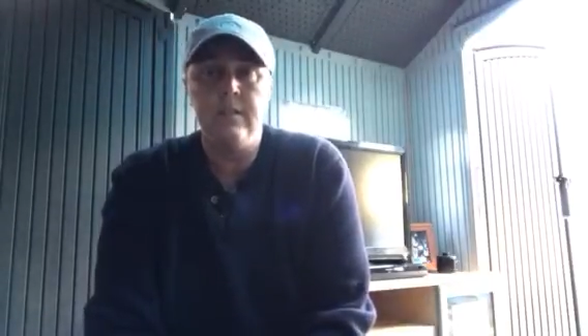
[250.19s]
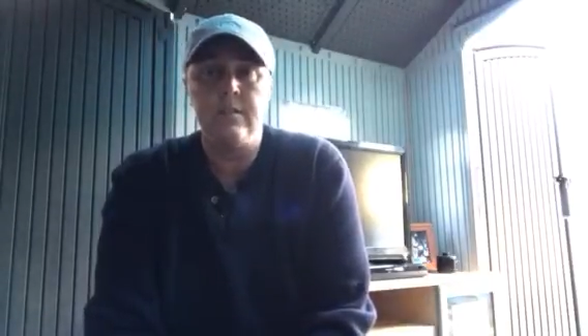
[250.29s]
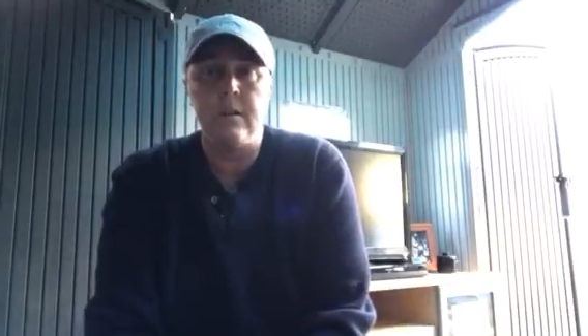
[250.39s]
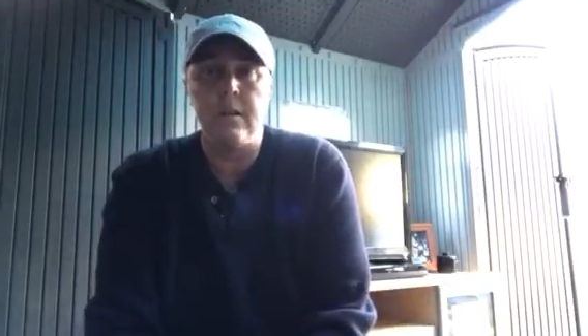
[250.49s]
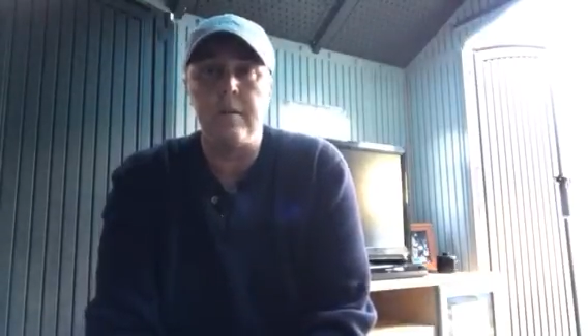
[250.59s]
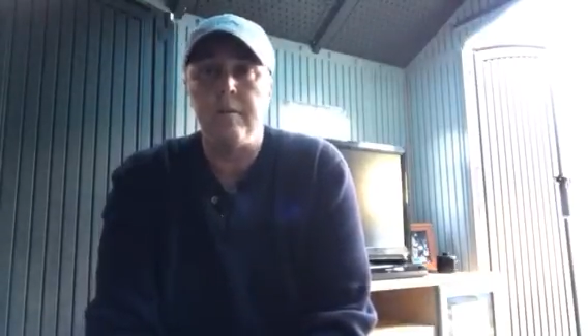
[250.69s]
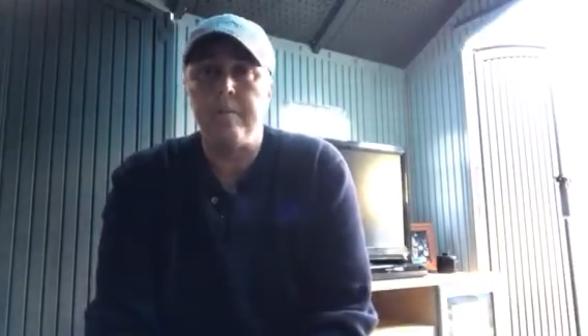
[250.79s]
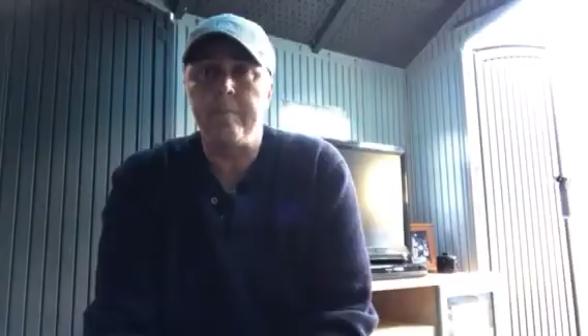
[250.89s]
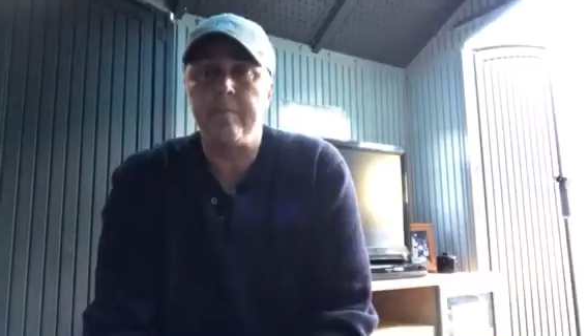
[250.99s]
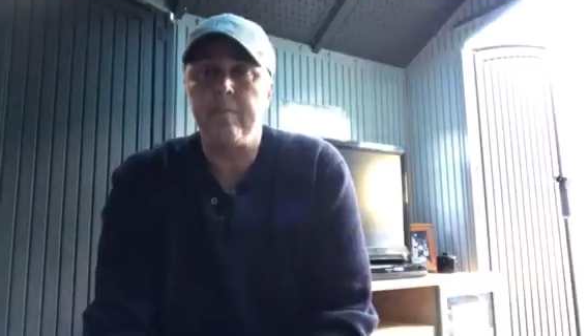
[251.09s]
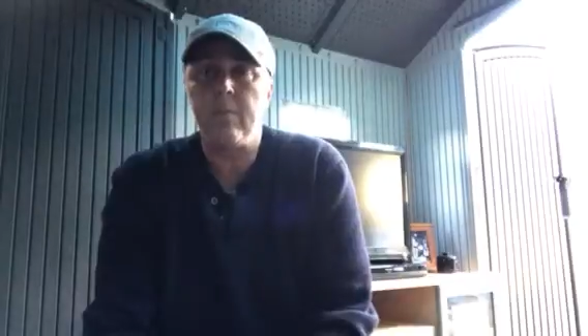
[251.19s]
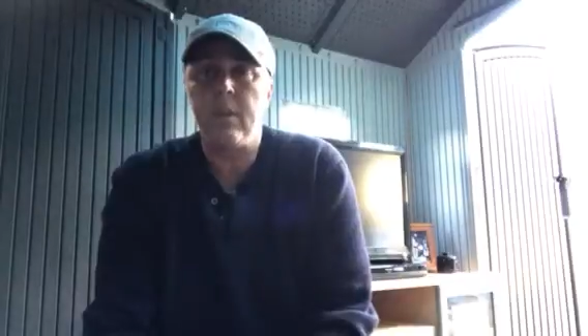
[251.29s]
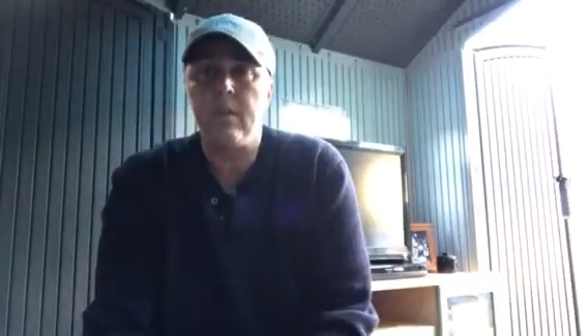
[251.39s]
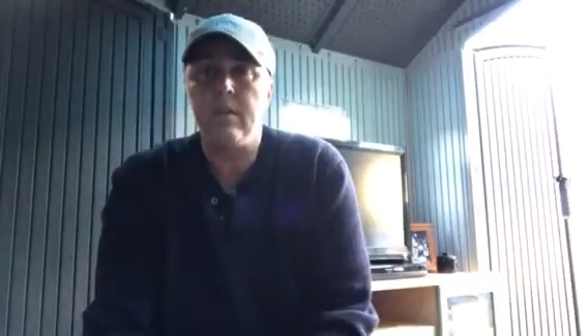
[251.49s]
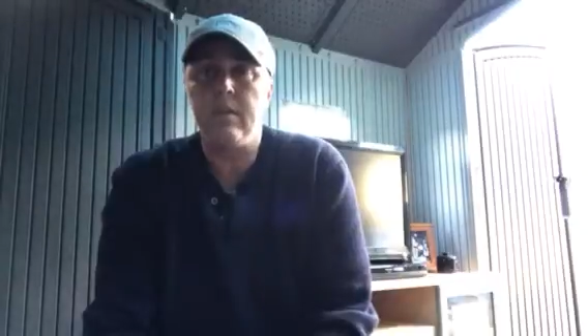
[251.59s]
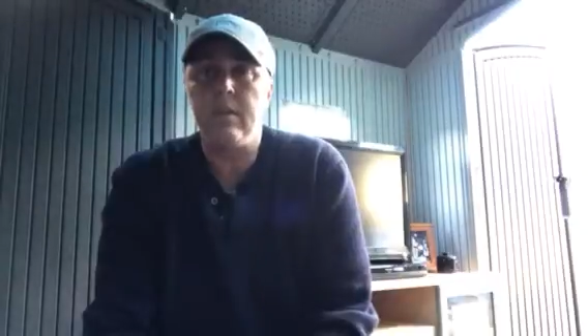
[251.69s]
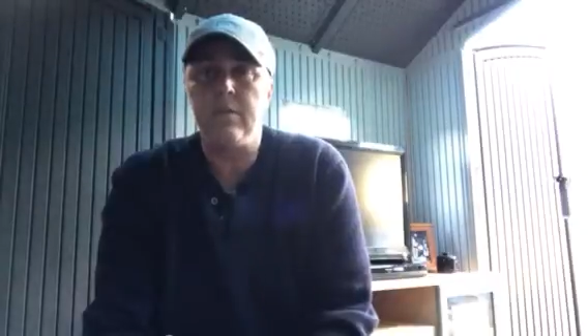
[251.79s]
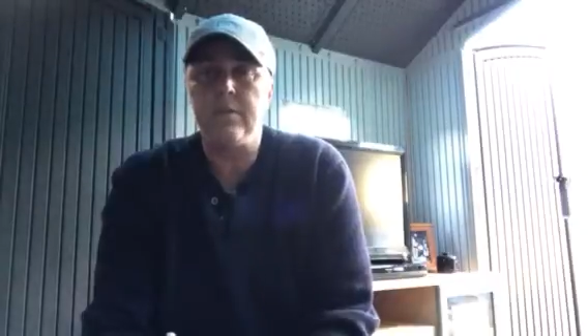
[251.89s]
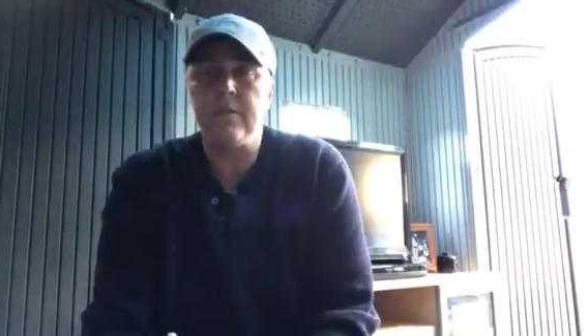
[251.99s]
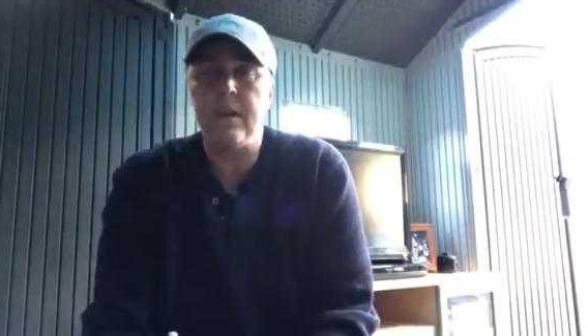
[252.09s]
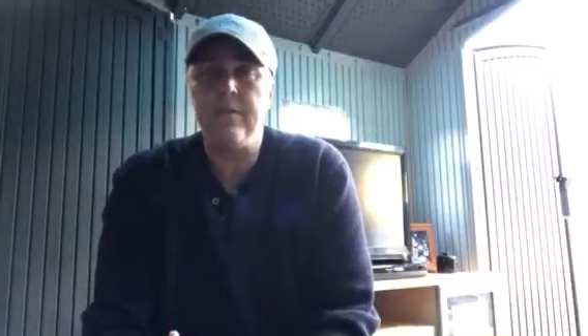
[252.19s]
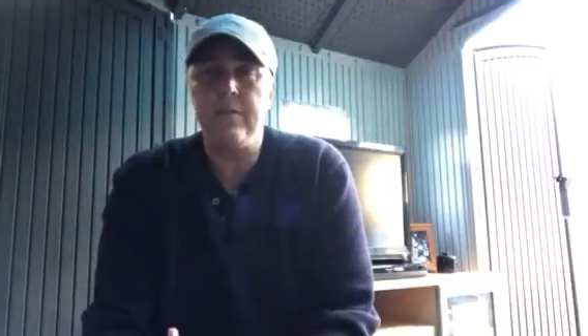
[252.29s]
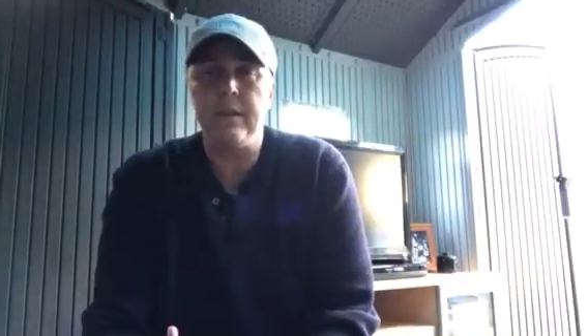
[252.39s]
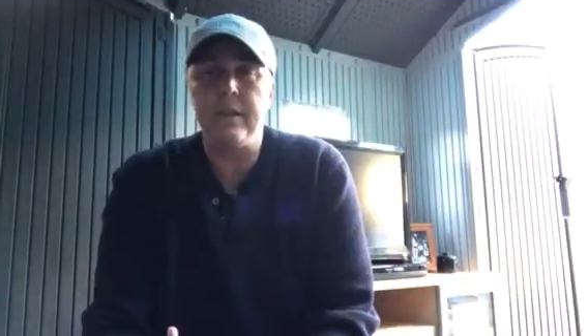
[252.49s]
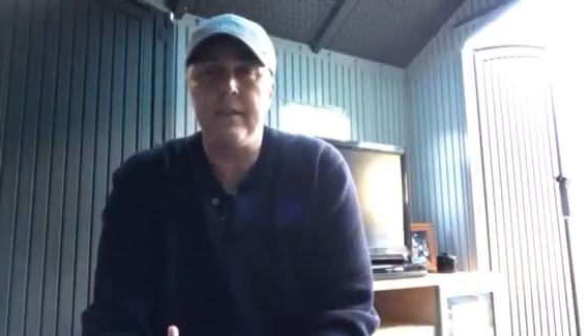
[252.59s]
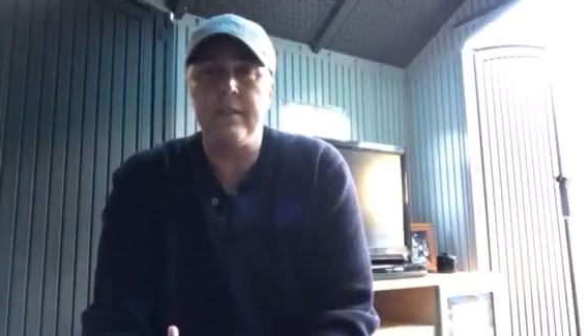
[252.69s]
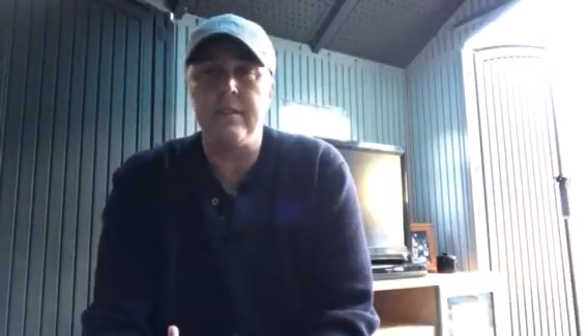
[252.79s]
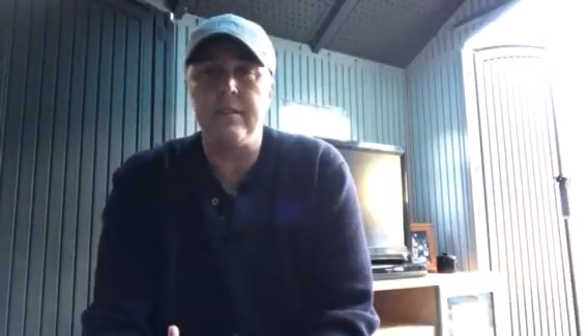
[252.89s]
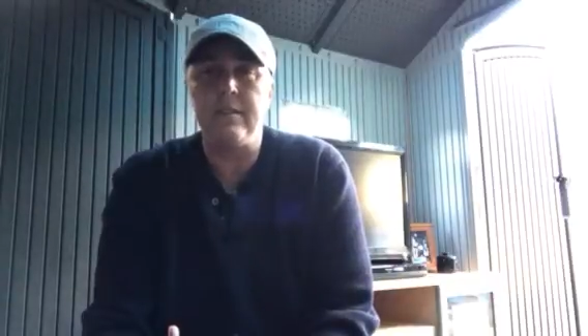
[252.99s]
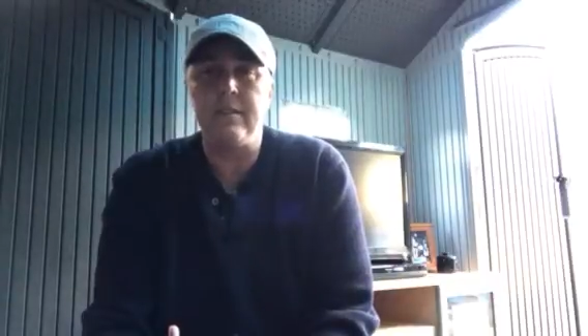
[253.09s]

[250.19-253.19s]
So, survival is